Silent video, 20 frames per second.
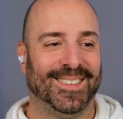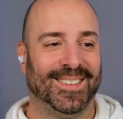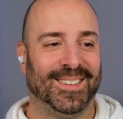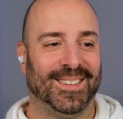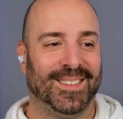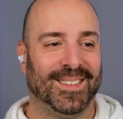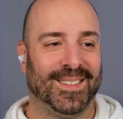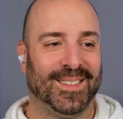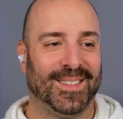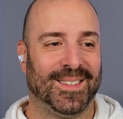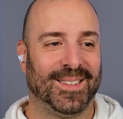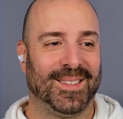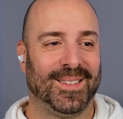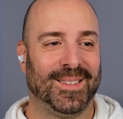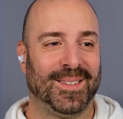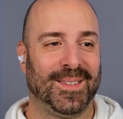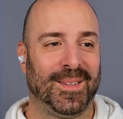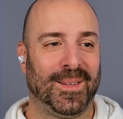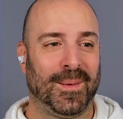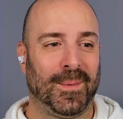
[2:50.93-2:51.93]

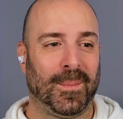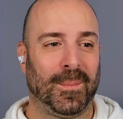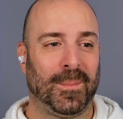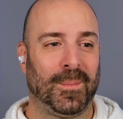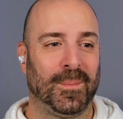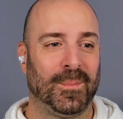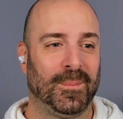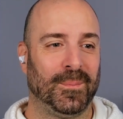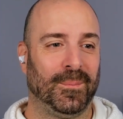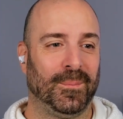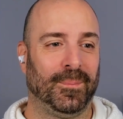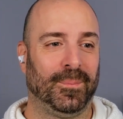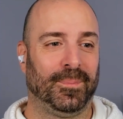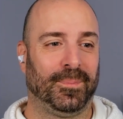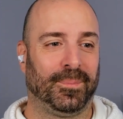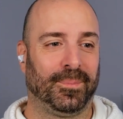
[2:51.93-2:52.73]
Nothing is said.